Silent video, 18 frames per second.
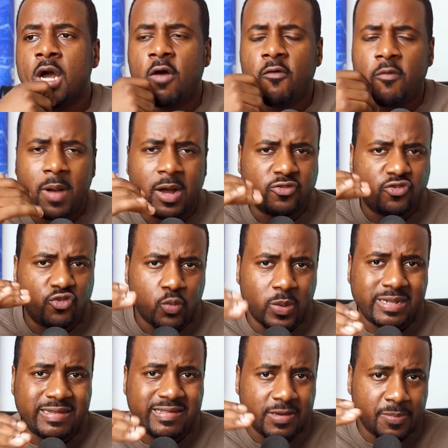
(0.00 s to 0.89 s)
of about
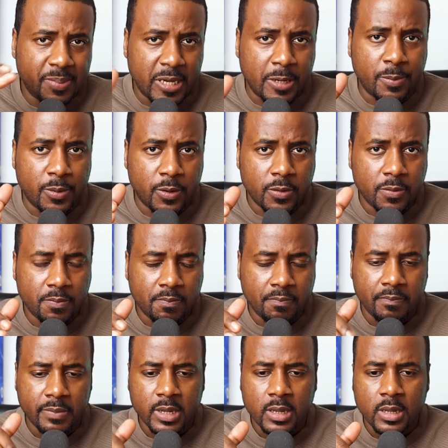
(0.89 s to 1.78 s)
20 people
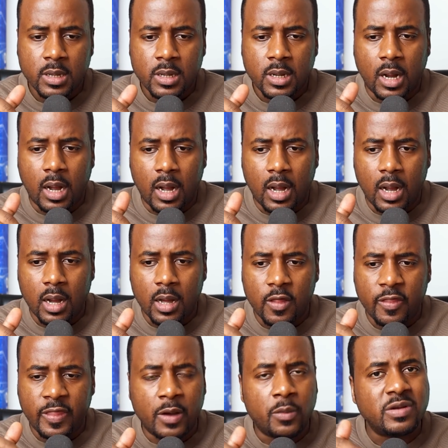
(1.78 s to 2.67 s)

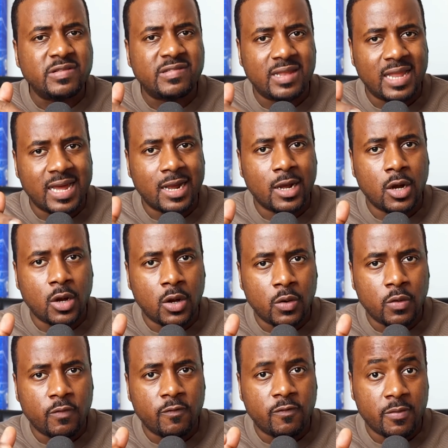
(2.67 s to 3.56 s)
that was let
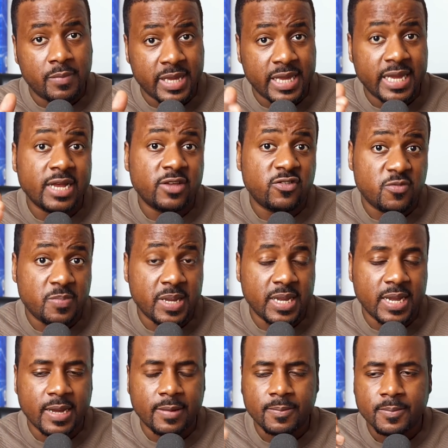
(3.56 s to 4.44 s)
go from
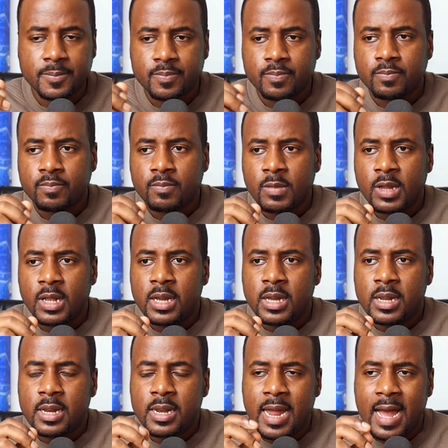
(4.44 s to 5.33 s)
ESPN.
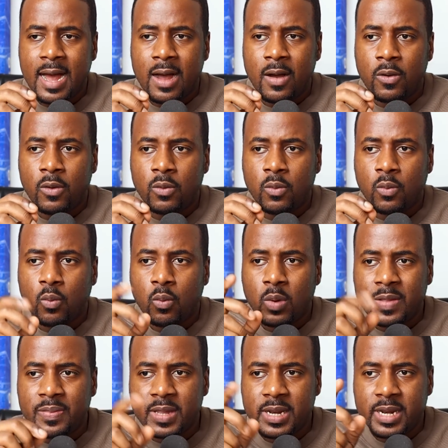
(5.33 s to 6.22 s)
Now,
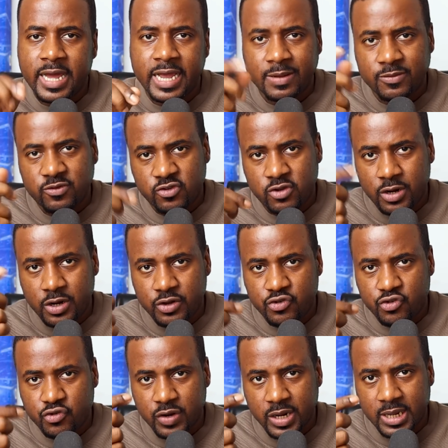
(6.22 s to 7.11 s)
when the names
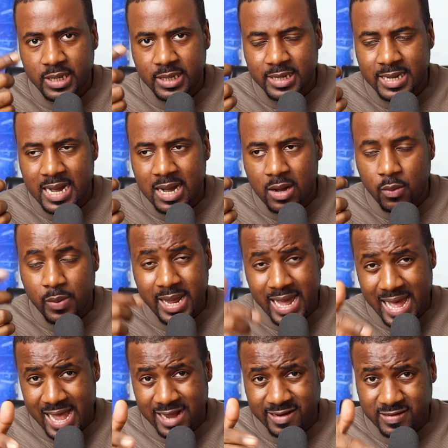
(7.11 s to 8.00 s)
started trickling out,
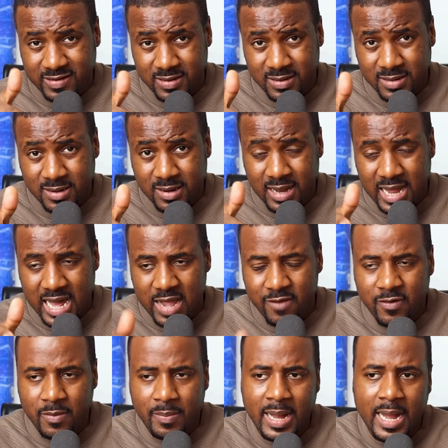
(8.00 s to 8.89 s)
we actually did a
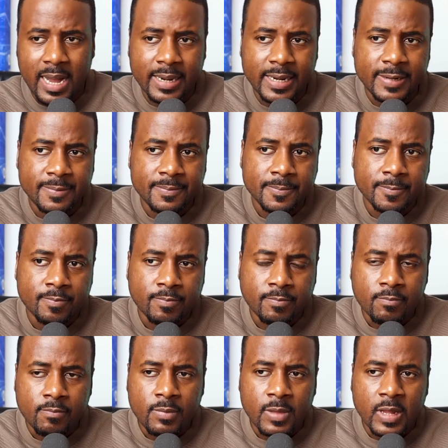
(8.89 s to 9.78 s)
live about it.
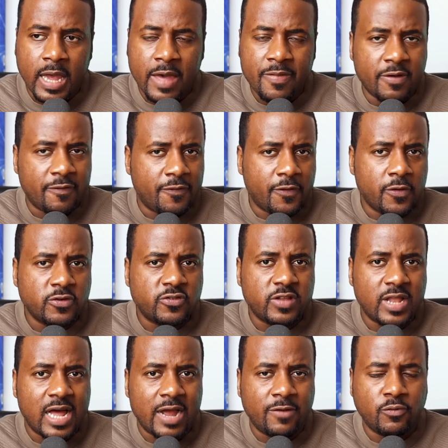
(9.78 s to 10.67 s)
And the
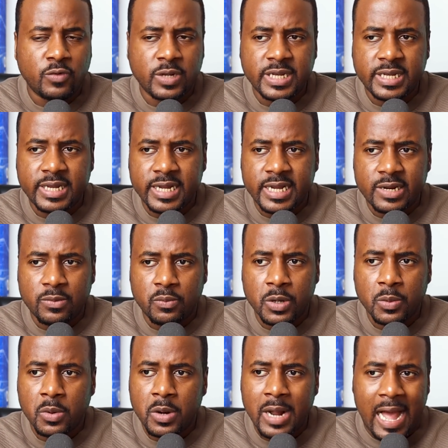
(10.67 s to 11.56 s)
first live we did,
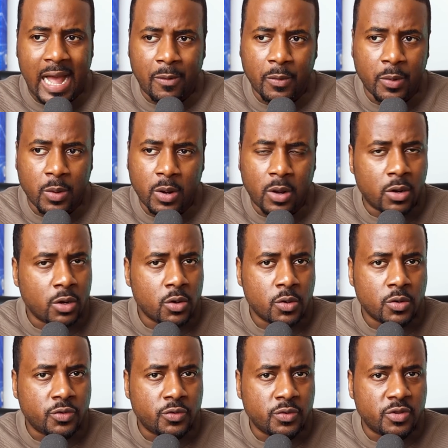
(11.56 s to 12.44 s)
we were all
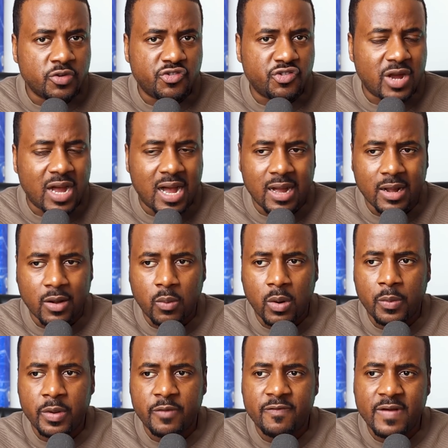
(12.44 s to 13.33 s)
going through the shock
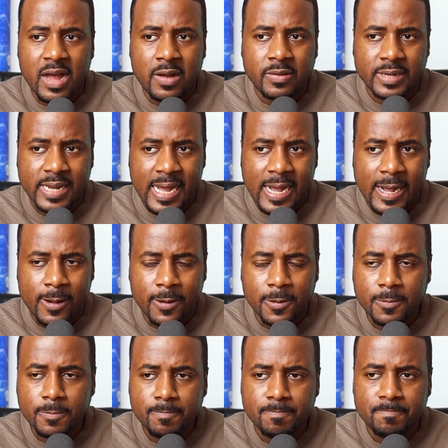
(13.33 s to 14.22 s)
where we found
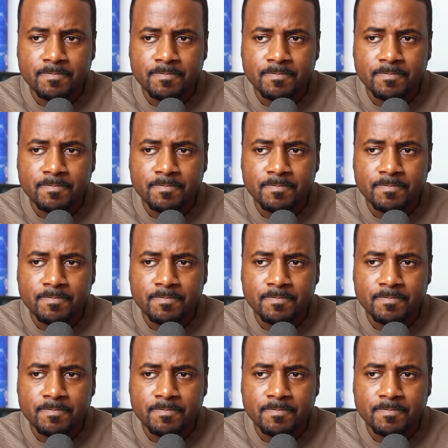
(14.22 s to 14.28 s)
out